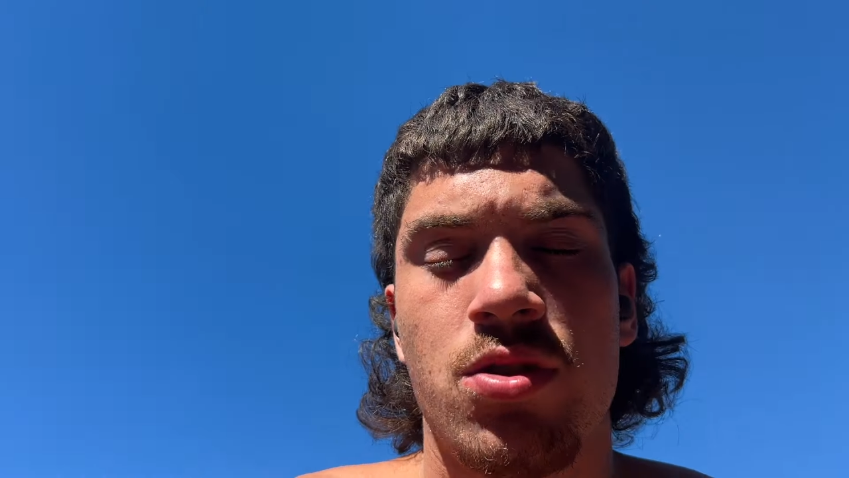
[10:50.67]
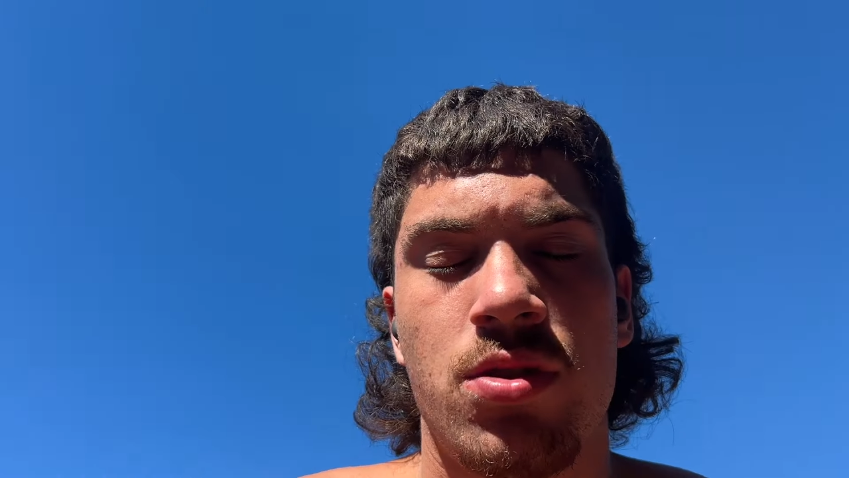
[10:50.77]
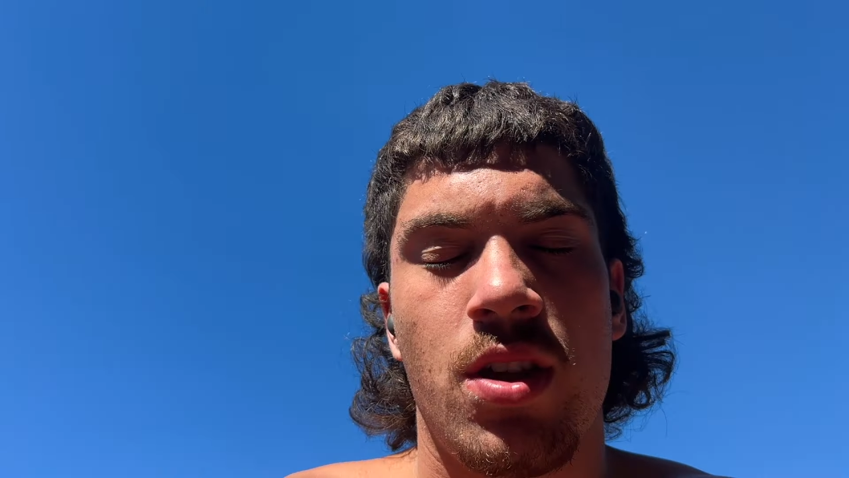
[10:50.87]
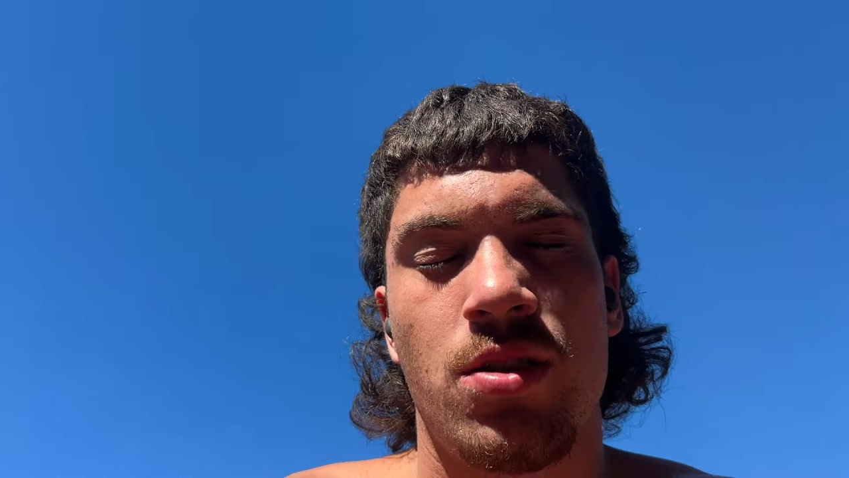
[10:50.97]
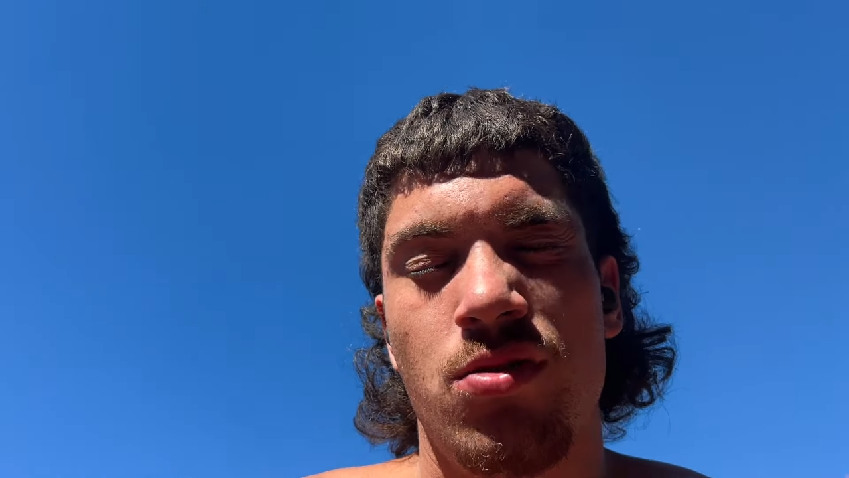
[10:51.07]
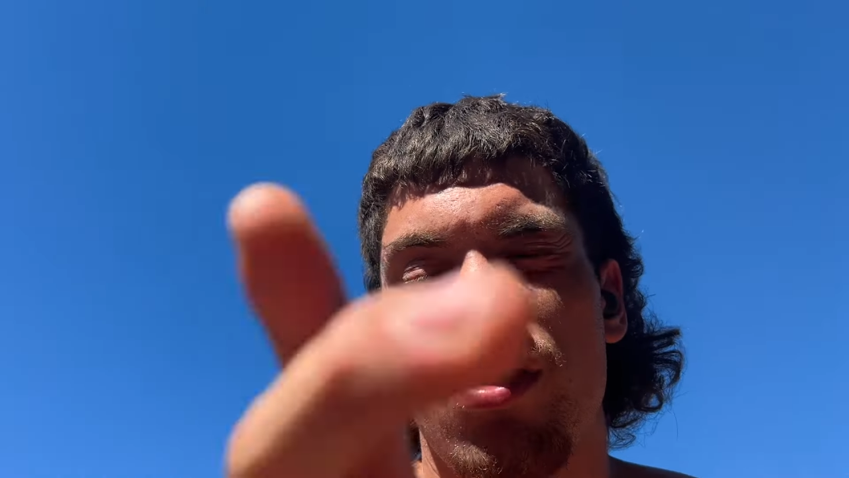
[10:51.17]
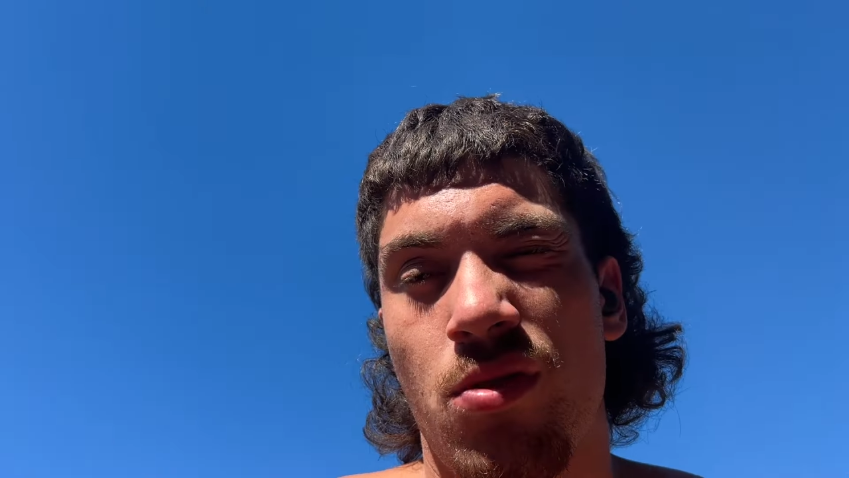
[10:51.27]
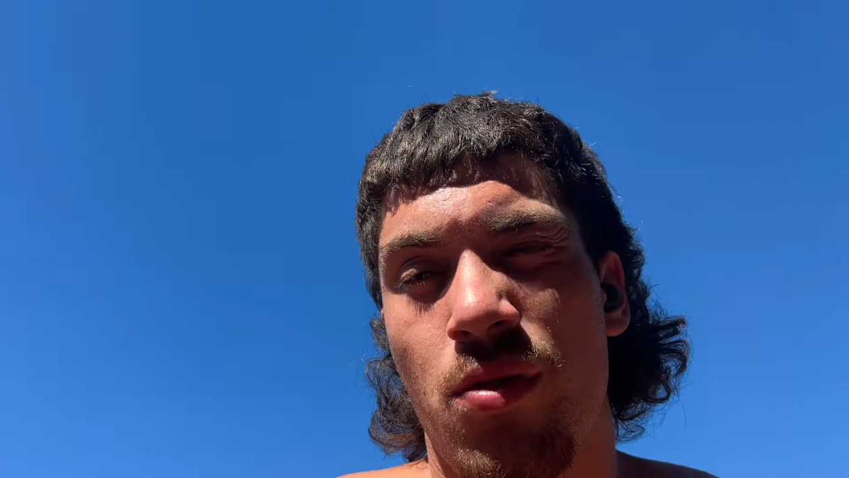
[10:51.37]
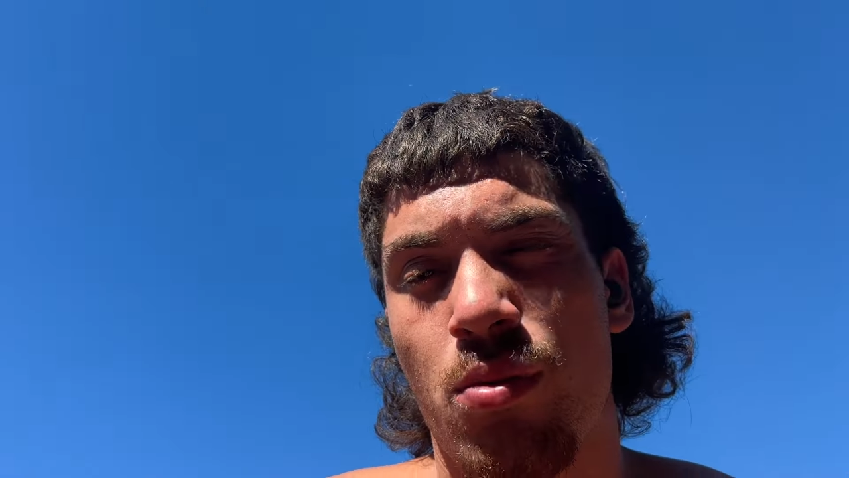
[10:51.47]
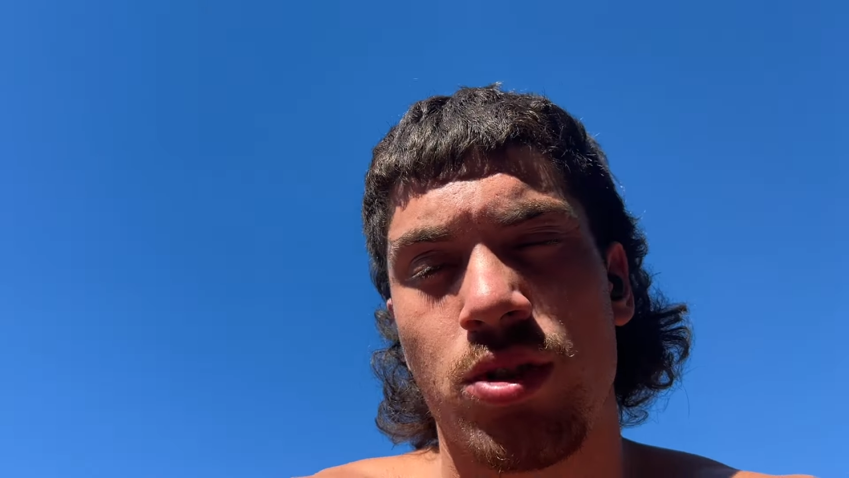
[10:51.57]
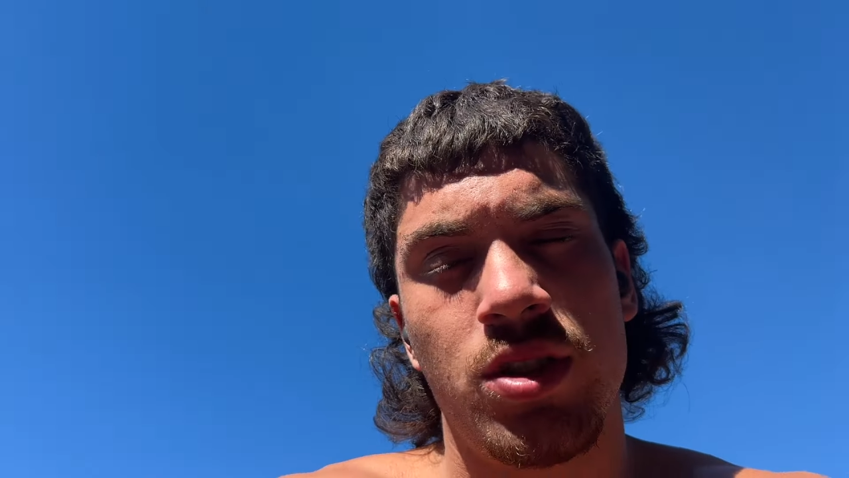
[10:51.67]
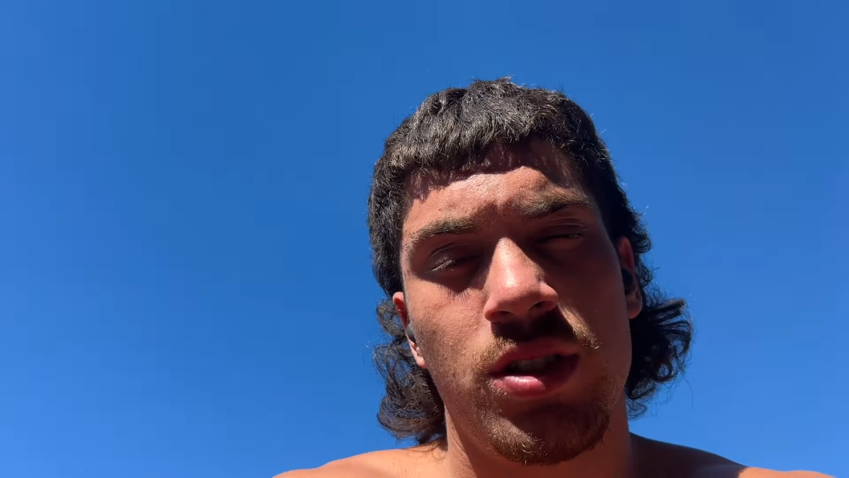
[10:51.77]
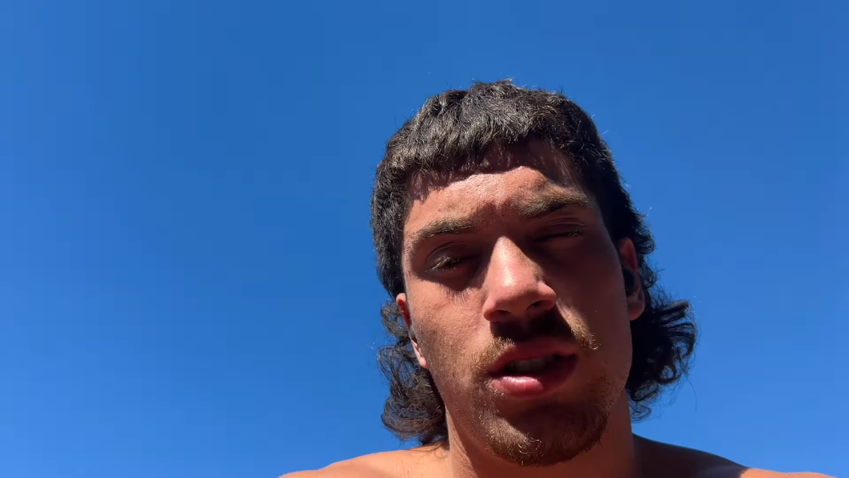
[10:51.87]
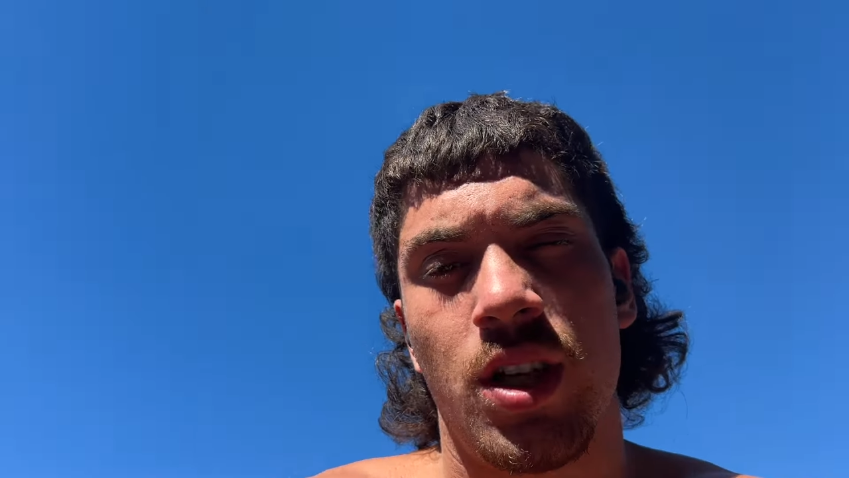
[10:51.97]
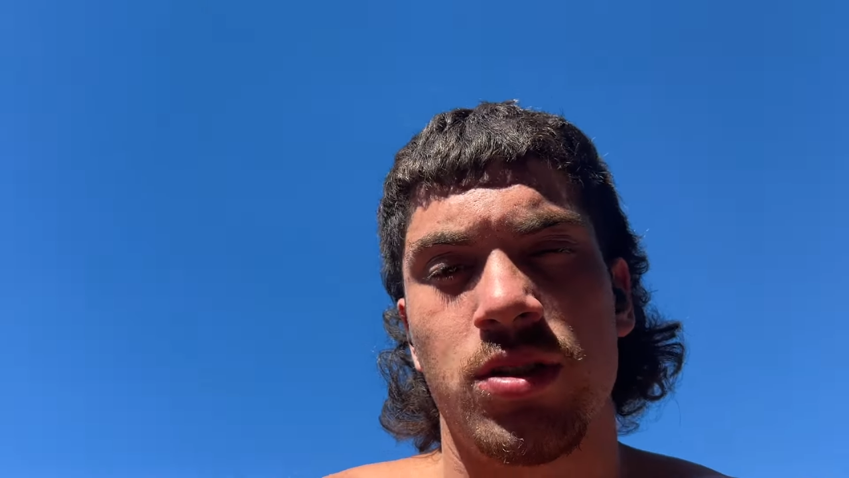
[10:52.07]
Thank you all for watching,
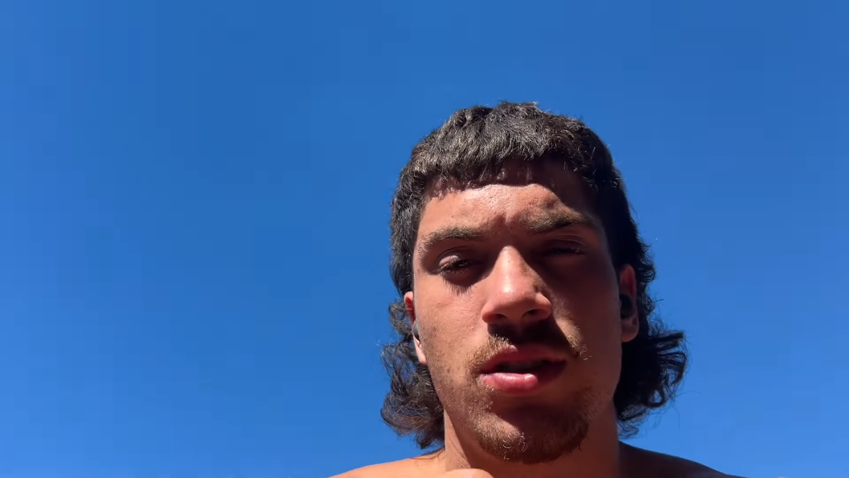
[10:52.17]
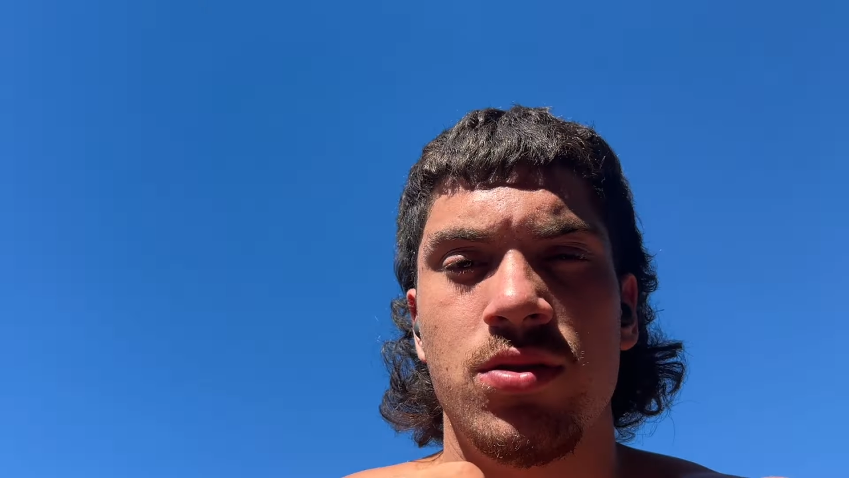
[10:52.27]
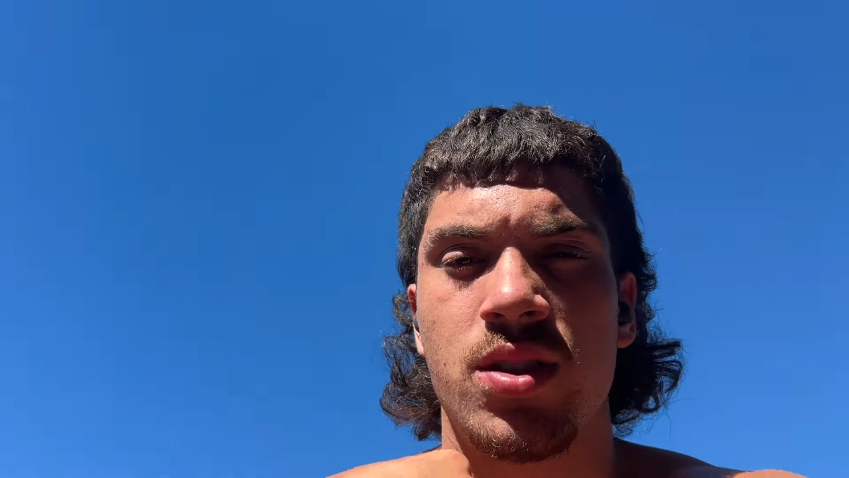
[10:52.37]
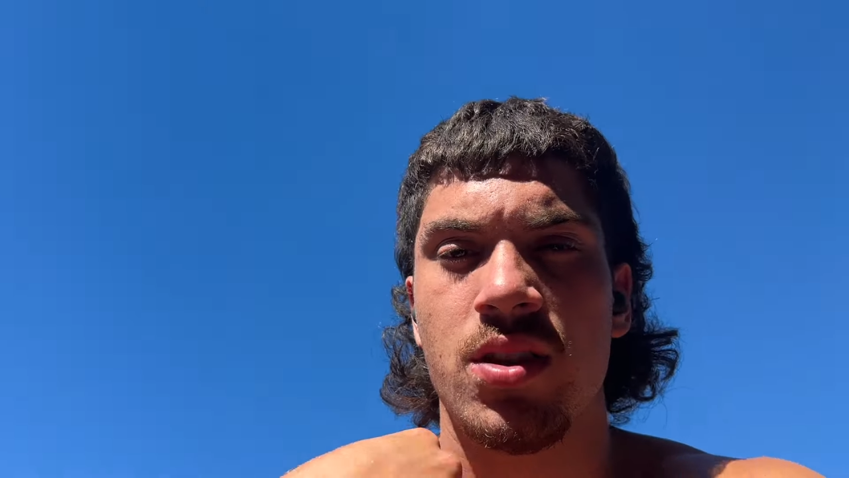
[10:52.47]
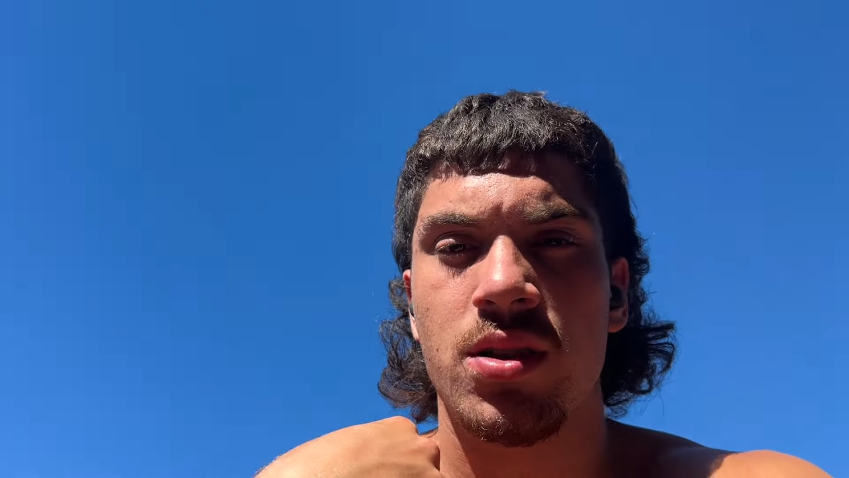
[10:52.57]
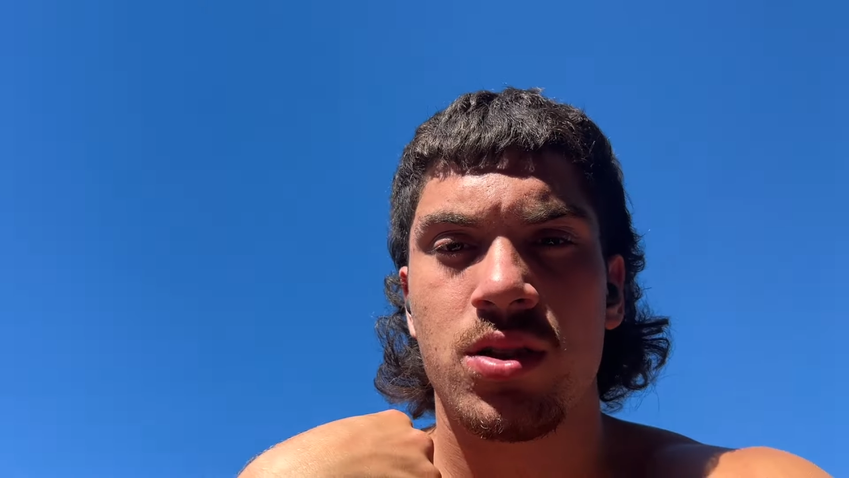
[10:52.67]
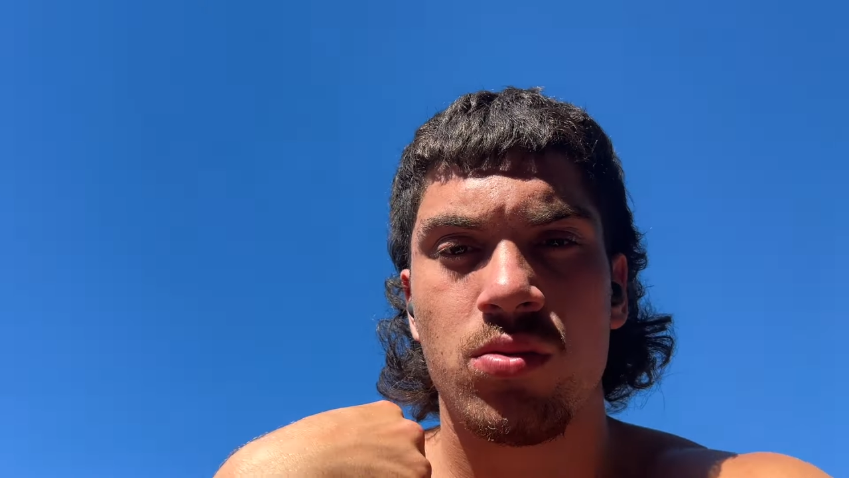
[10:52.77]
and I'll see you in the next